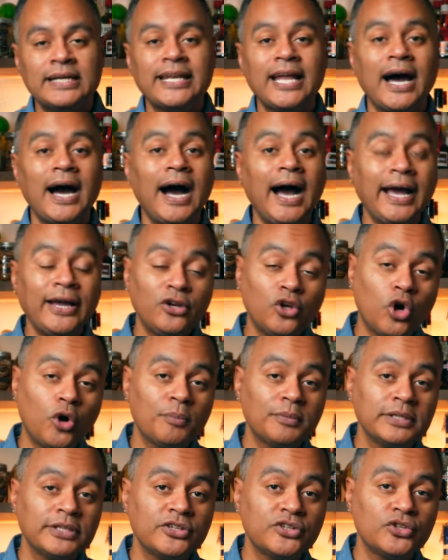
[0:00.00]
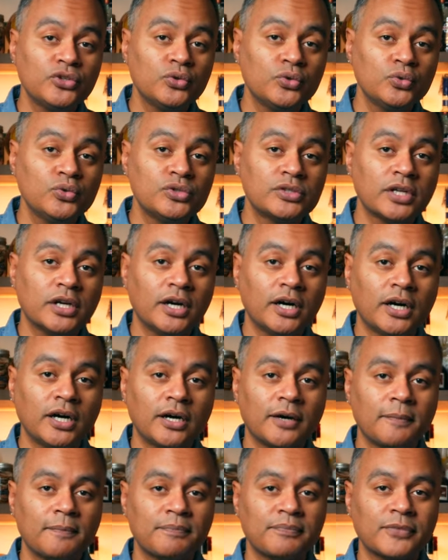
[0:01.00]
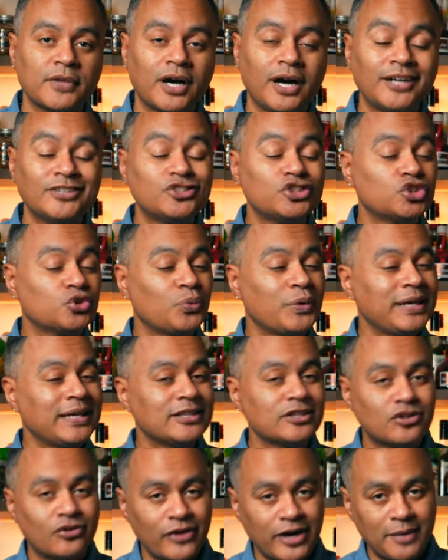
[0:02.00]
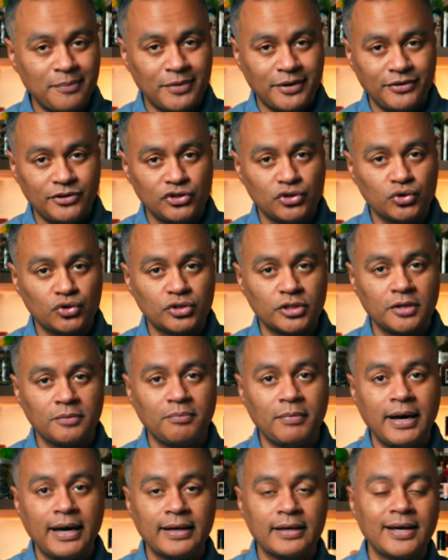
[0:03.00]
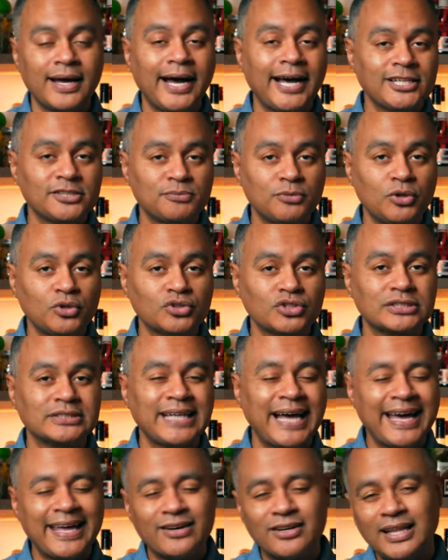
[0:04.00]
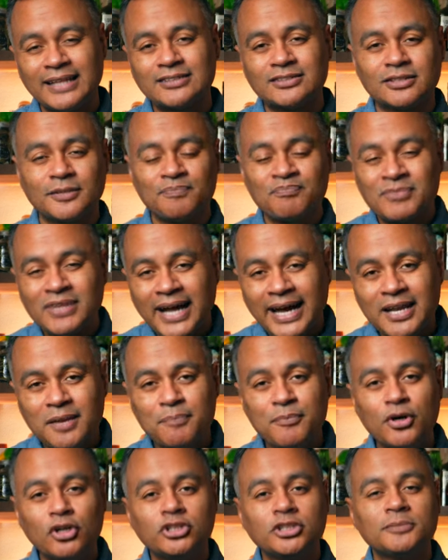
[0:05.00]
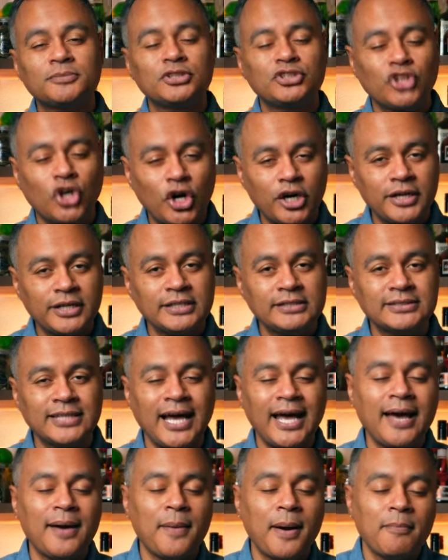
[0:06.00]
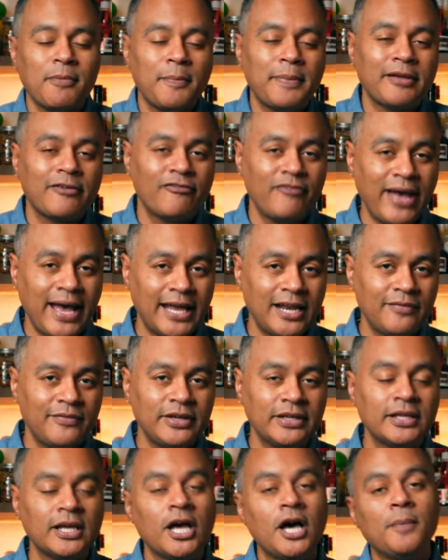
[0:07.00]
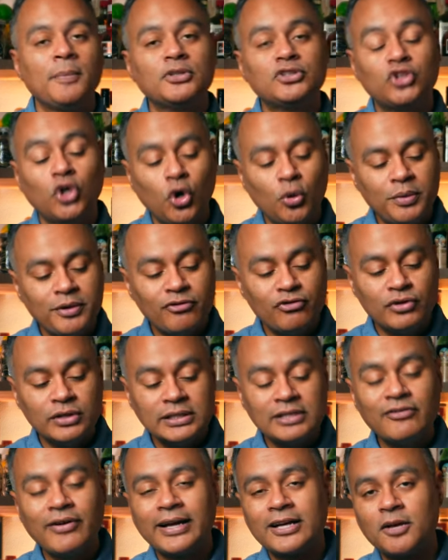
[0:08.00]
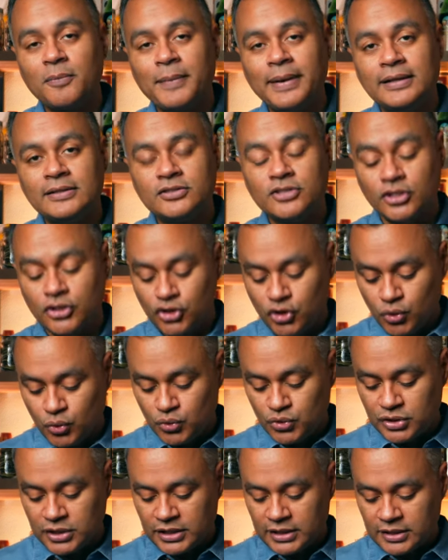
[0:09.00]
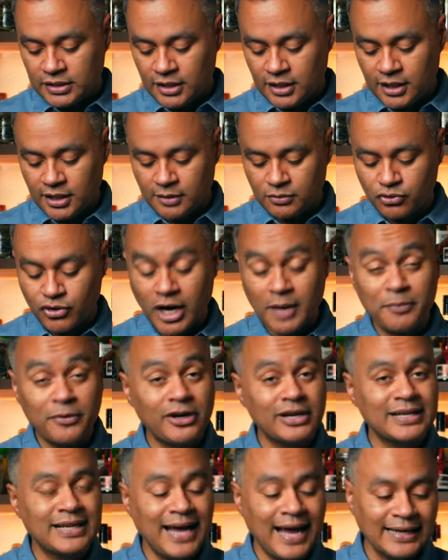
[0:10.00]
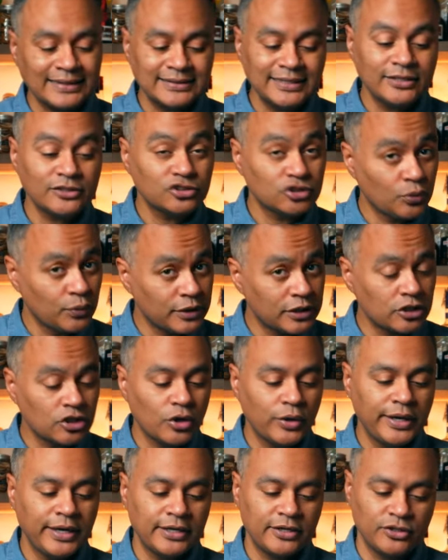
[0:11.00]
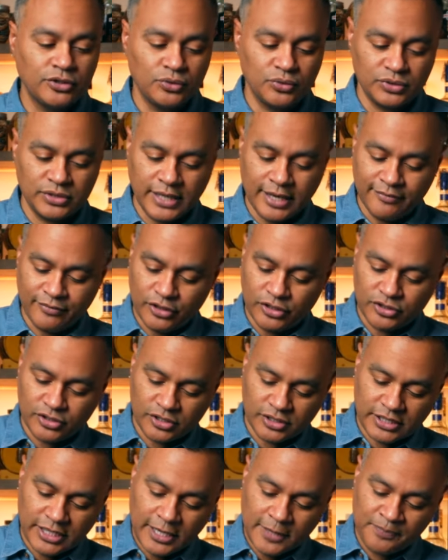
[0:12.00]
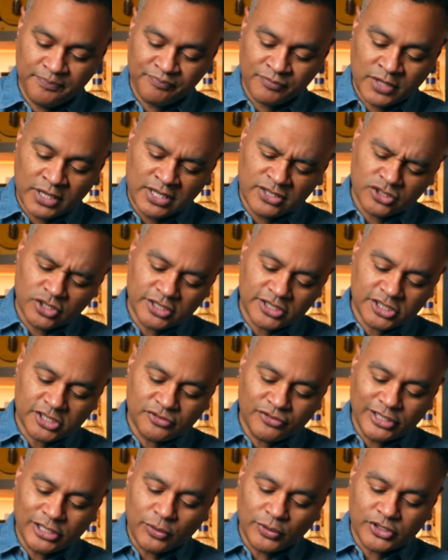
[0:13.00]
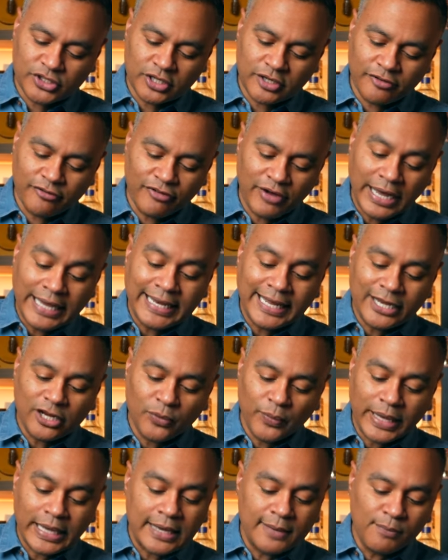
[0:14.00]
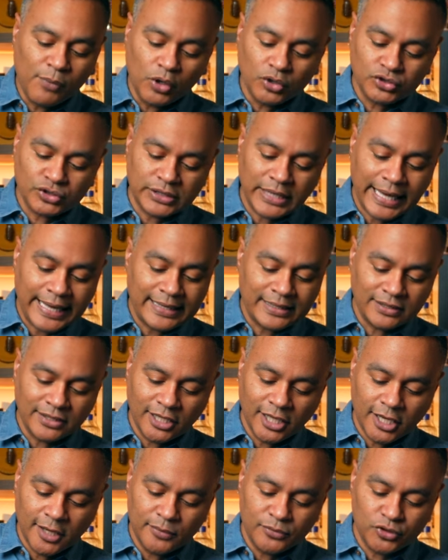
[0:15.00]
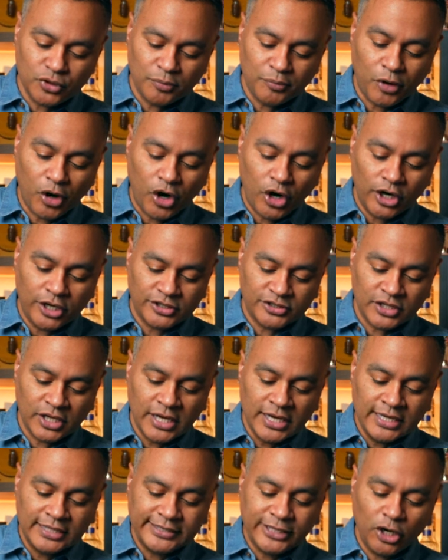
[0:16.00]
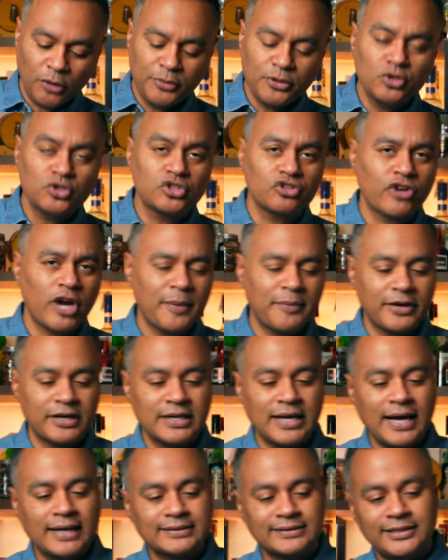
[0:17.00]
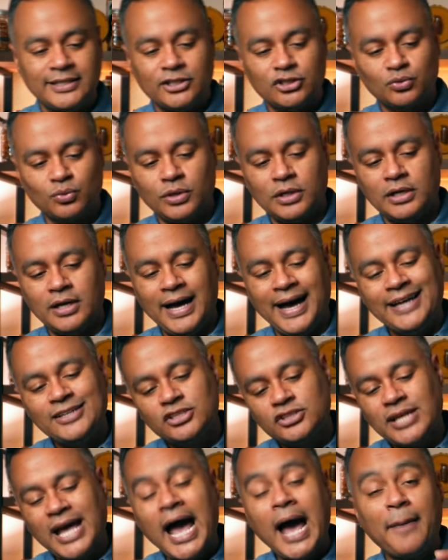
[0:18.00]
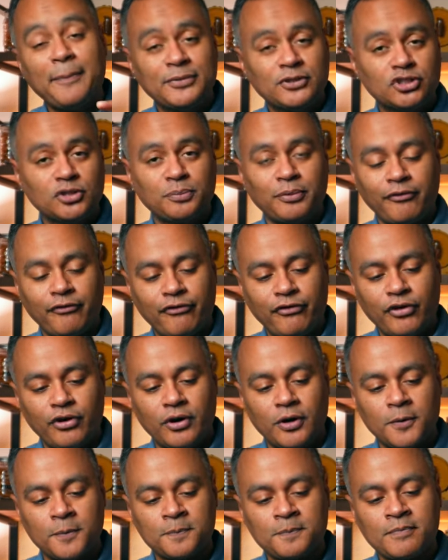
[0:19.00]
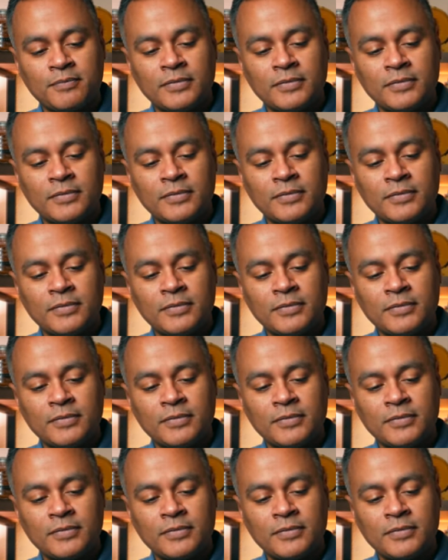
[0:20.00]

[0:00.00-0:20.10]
Now, I normally use unsweetened cranberry juice in my Cosmos because I like to kind of build up the tartness. I'm a big fan of it, but Toby really recommends using cranberry cocktail, so we're gonna go ahead and use that version, okay? So this is really what you're gonna find anyway in most nightclubs or bars. They'll be using cranberry cocktail as well. I just happen to prefer